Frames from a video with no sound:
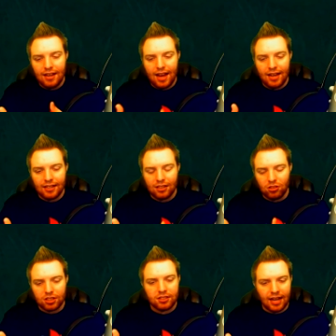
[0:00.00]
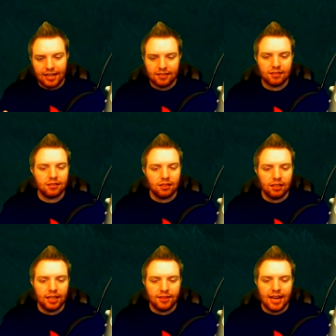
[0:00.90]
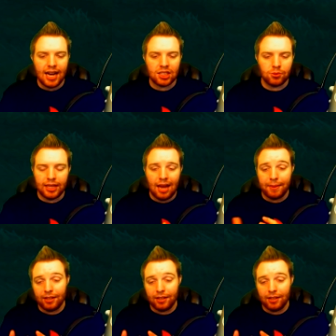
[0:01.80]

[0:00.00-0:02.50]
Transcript: and it looks nice uh, in the actual game. It,